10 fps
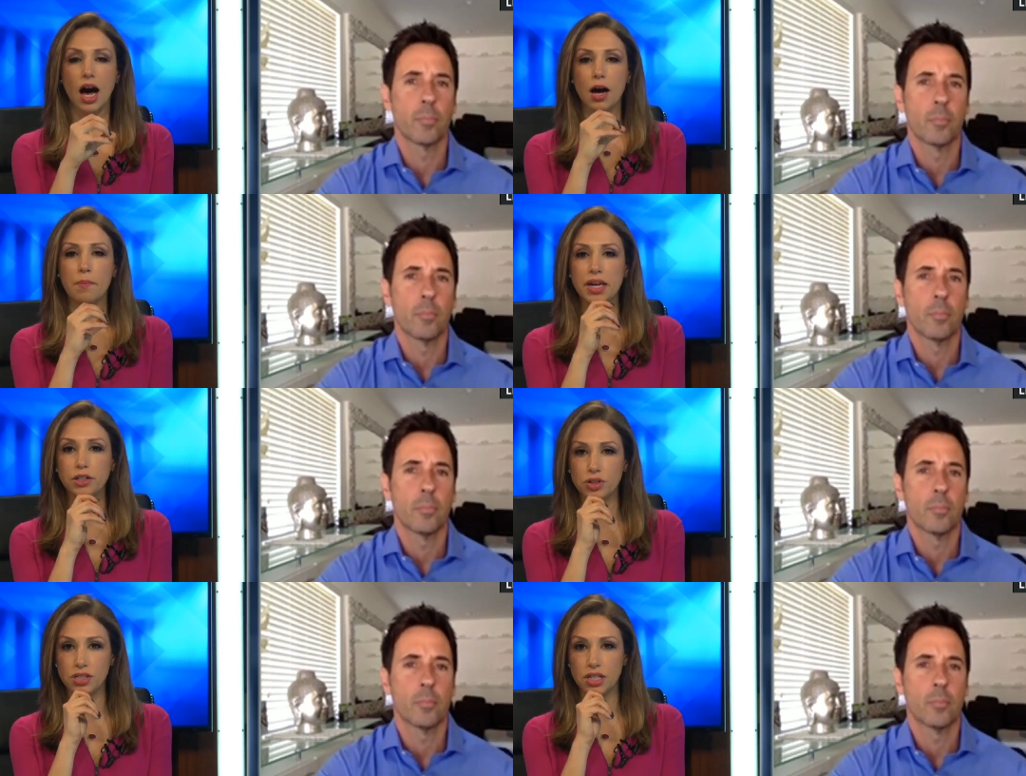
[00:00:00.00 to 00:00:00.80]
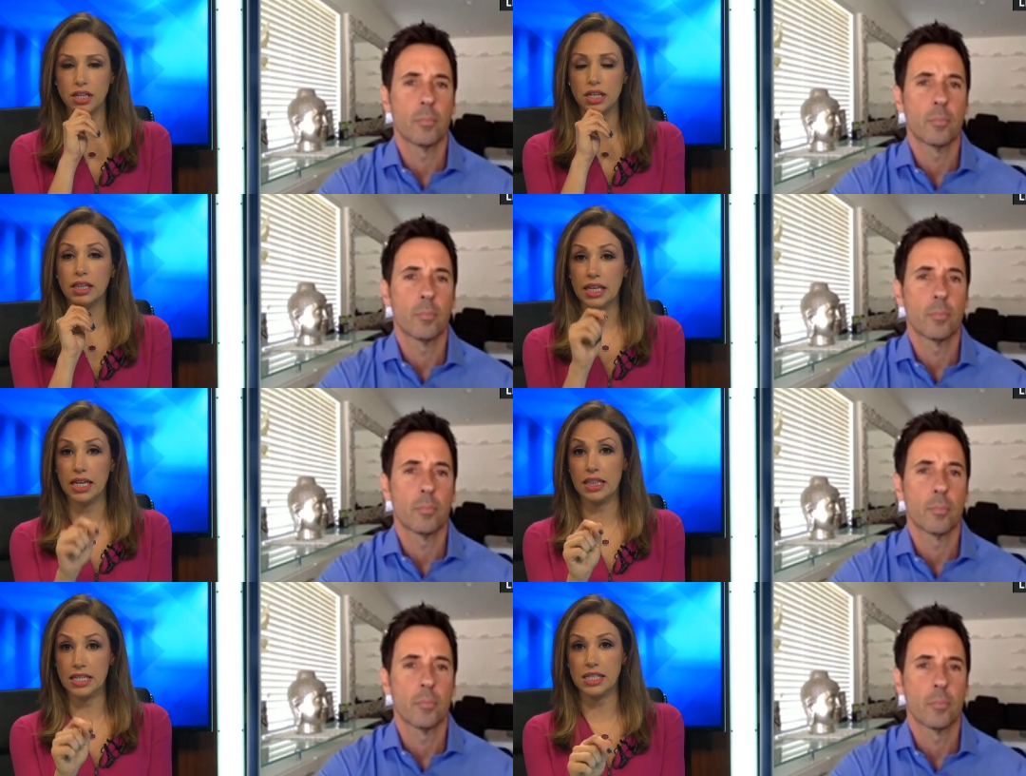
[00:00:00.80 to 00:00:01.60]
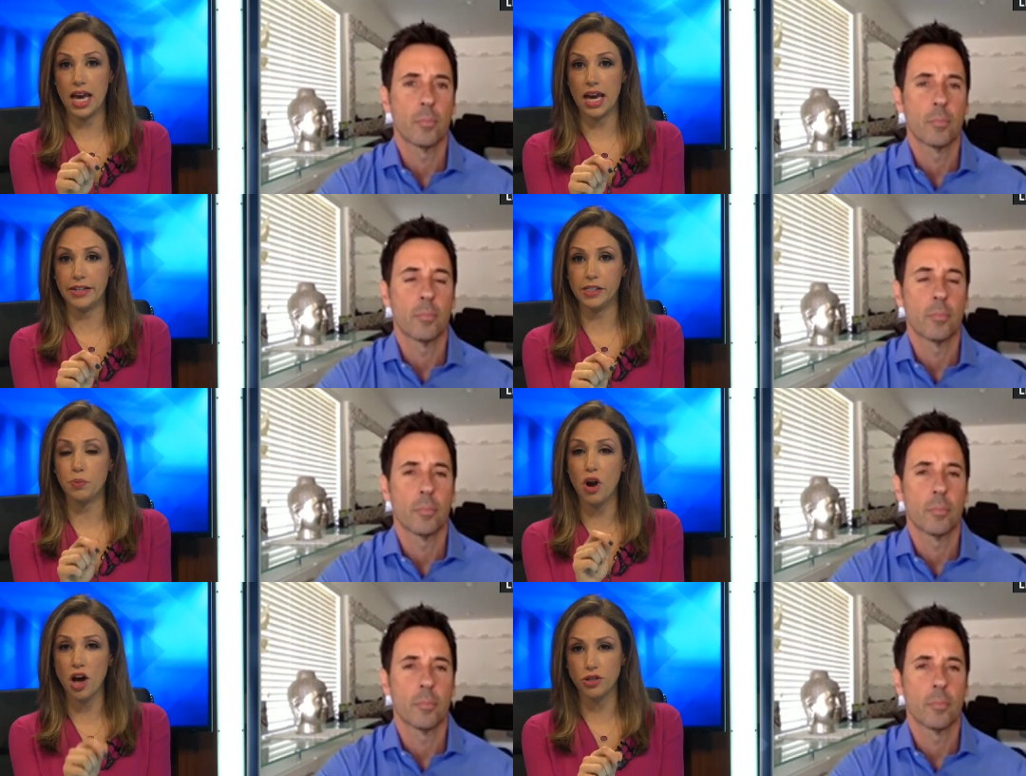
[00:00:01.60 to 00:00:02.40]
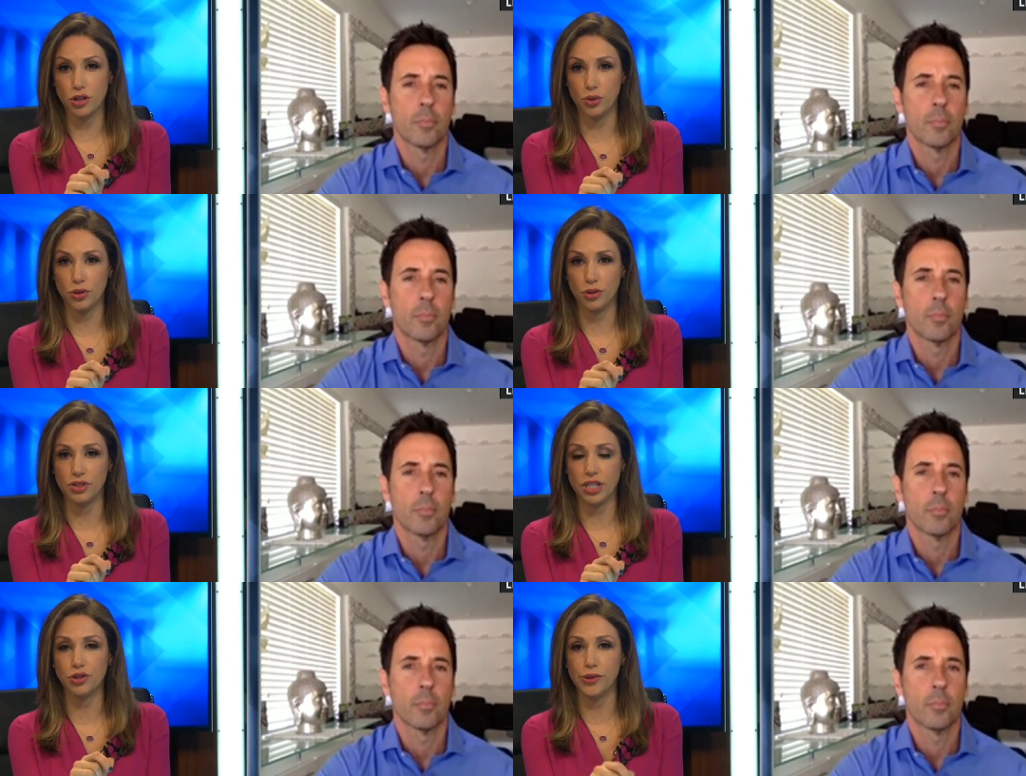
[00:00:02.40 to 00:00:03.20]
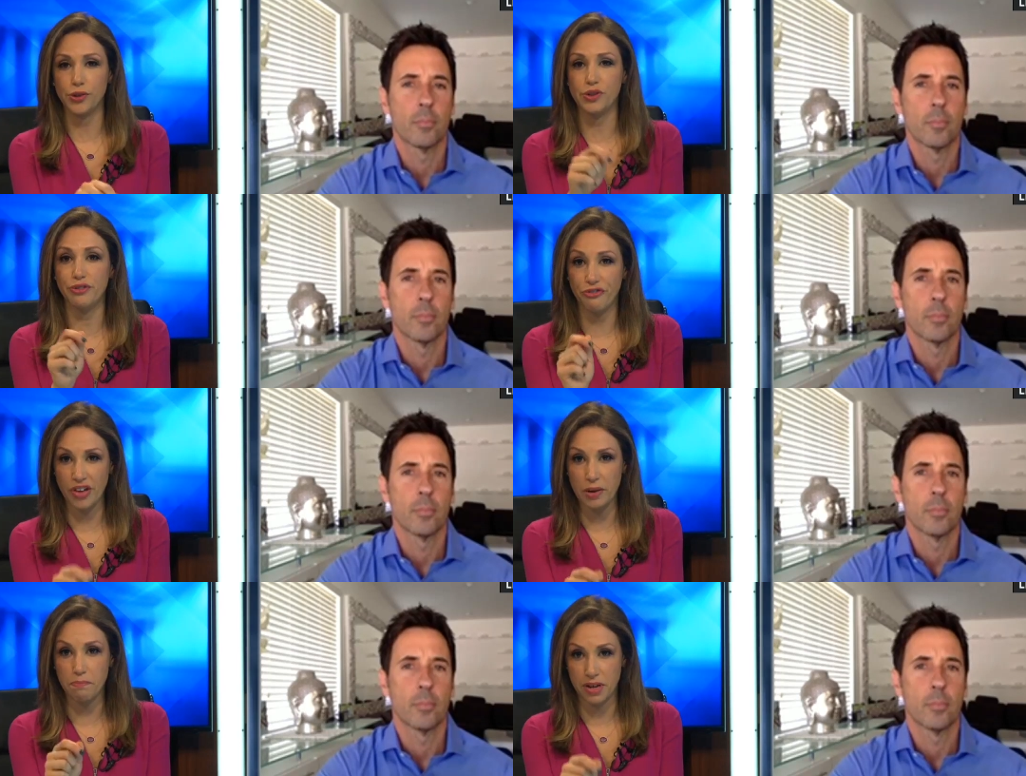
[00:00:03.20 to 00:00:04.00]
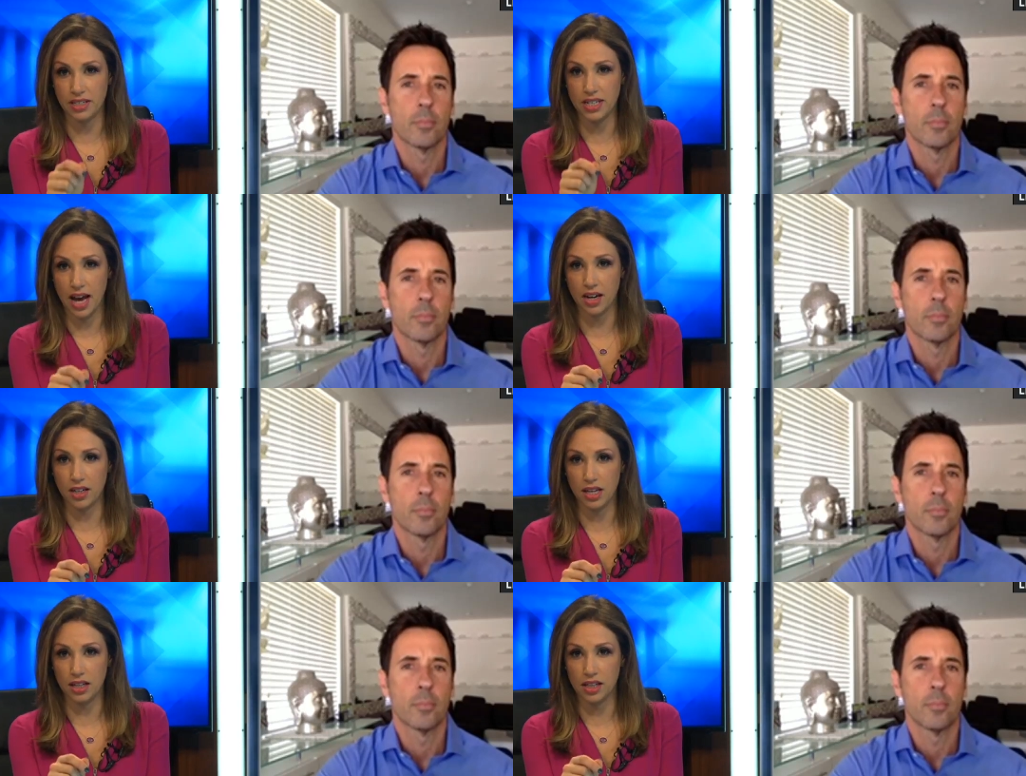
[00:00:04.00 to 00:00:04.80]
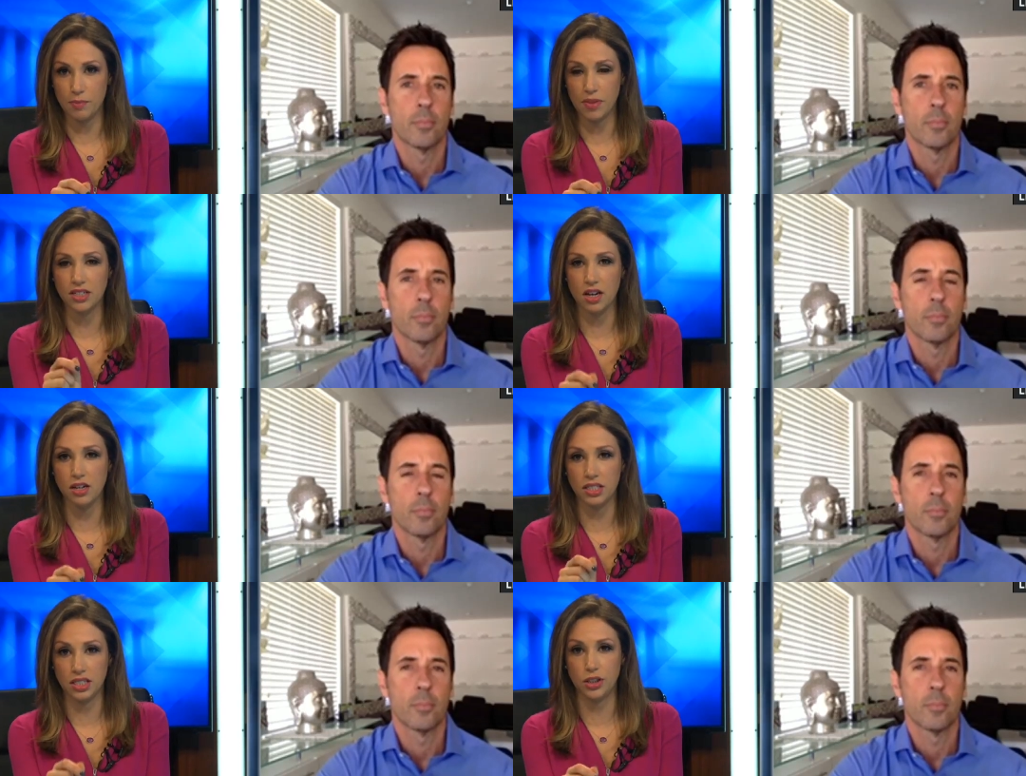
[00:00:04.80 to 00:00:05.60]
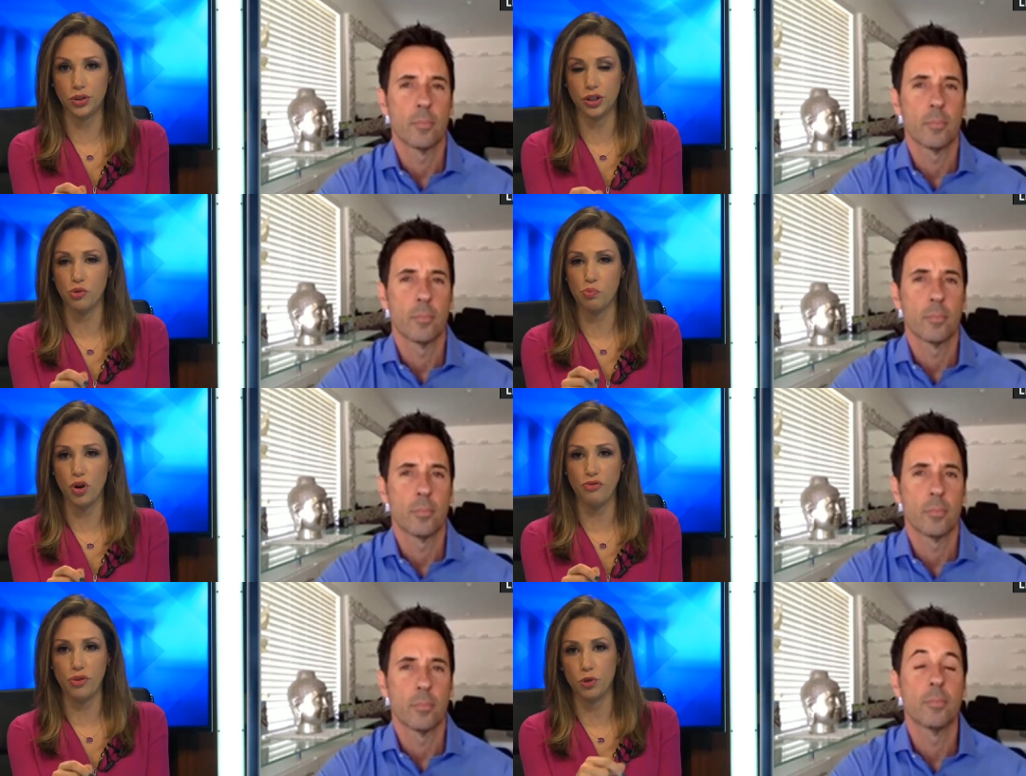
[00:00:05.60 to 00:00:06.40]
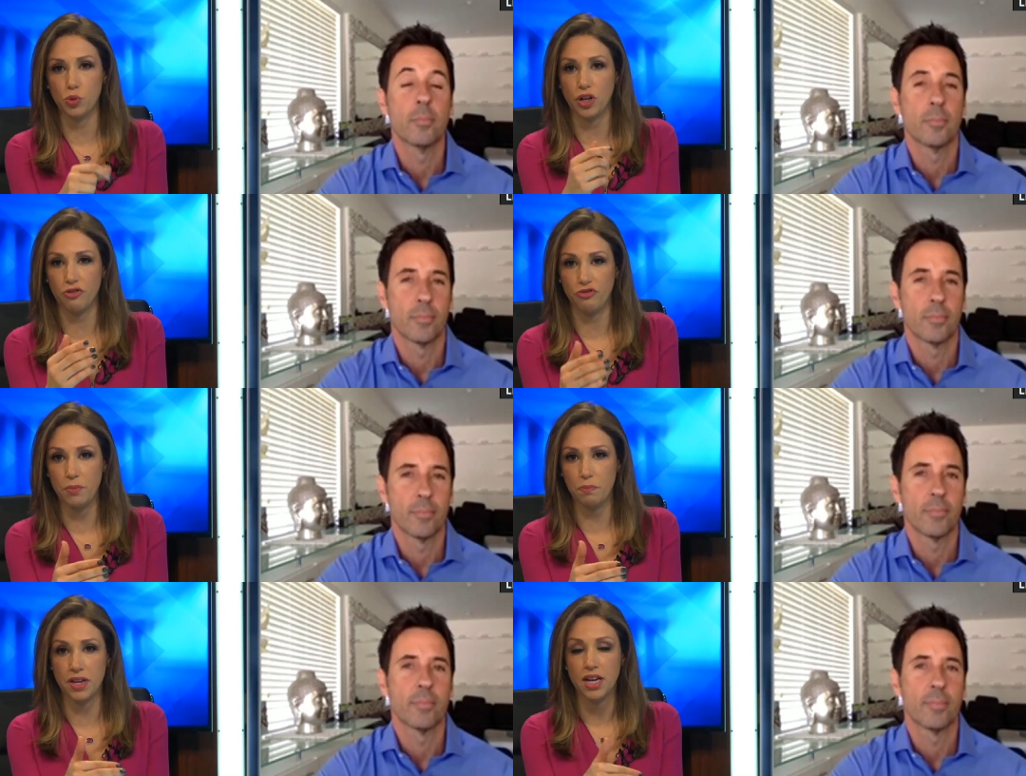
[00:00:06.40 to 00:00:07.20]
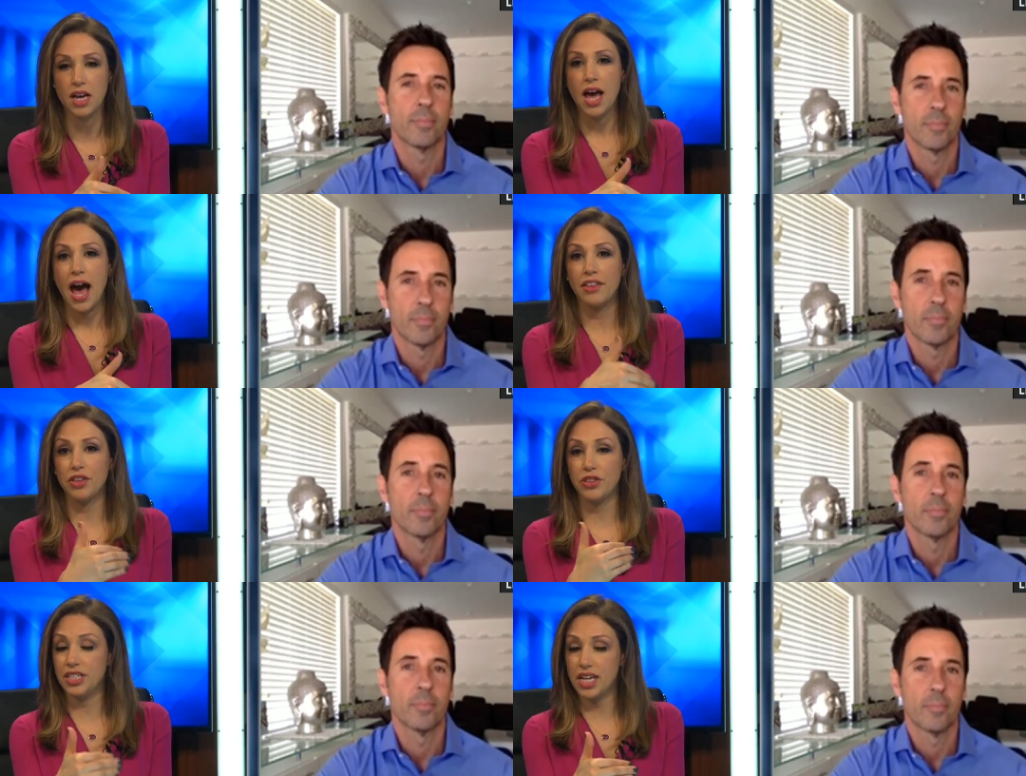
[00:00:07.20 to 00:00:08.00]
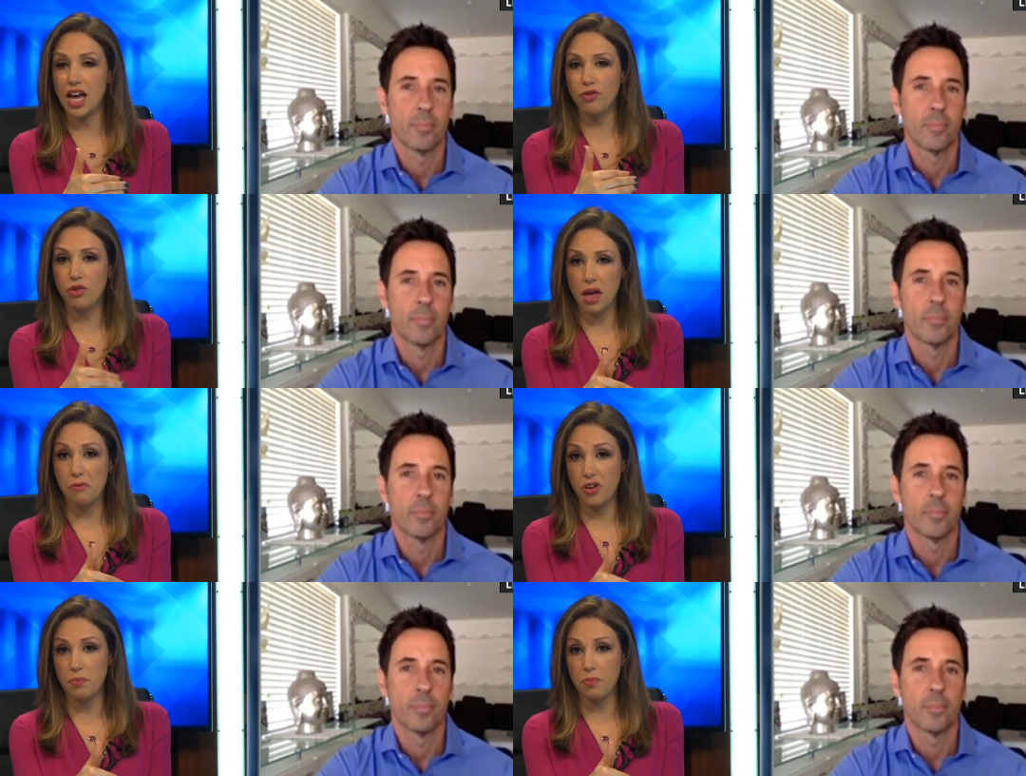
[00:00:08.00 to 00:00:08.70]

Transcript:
Speaker 1: Um, interestingly, in this case, prosecutors introduced Fitbit data. They claimed that Doug Detrie, her boyfriend, was wearing a Fitbit, and that the data from that